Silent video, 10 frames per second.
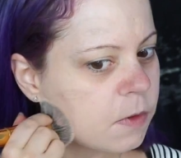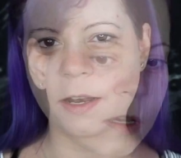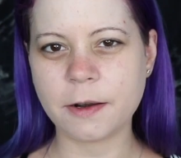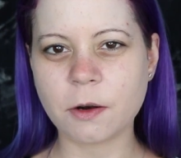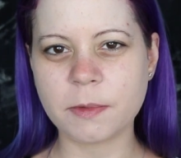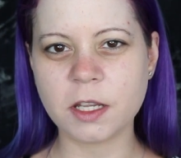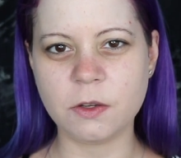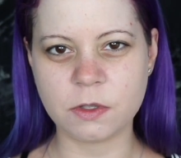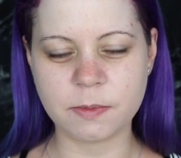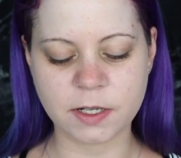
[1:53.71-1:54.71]
And I
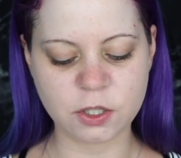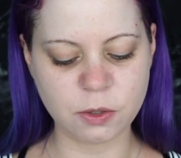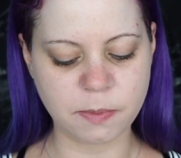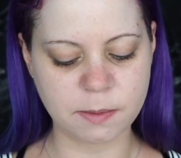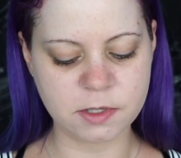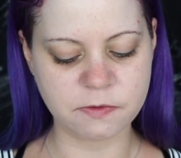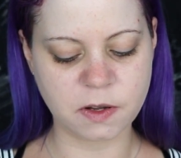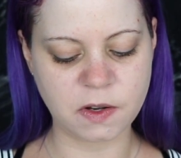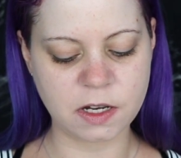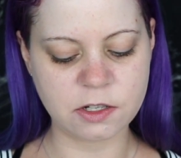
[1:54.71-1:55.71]
normally use about two pumps of
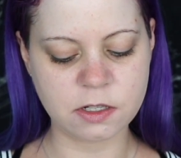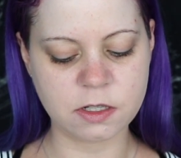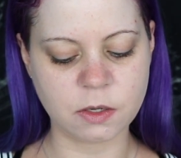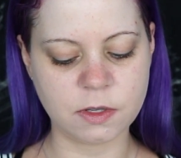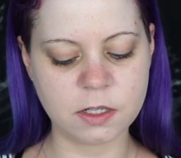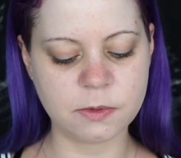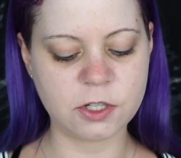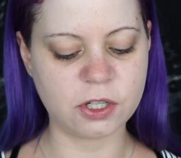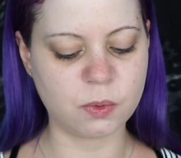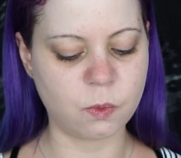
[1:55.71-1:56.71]
foundation, so this
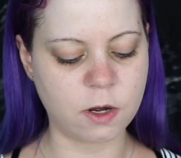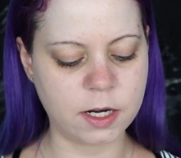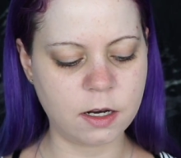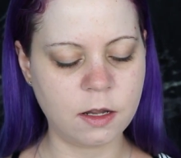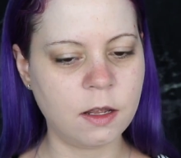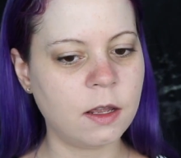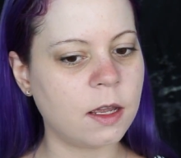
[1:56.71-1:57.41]
was just one.